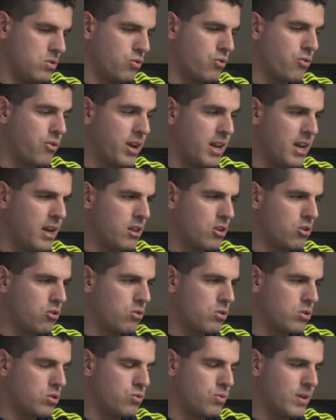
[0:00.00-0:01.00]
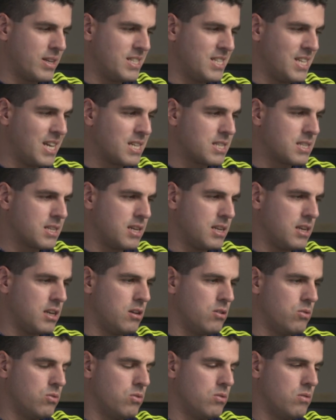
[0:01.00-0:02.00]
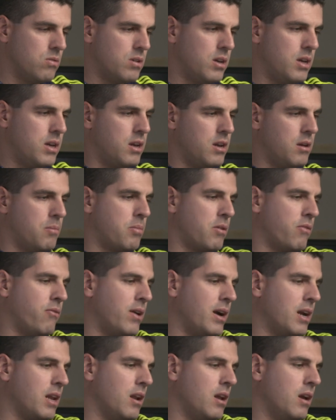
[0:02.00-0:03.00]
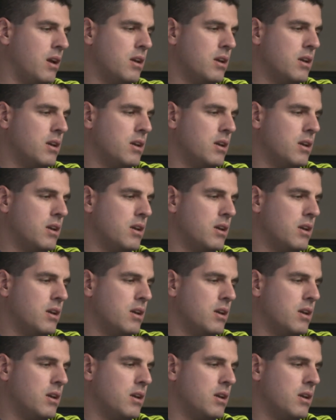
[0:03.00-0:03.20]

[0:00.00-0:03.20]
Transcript: create or to adjust a new profile,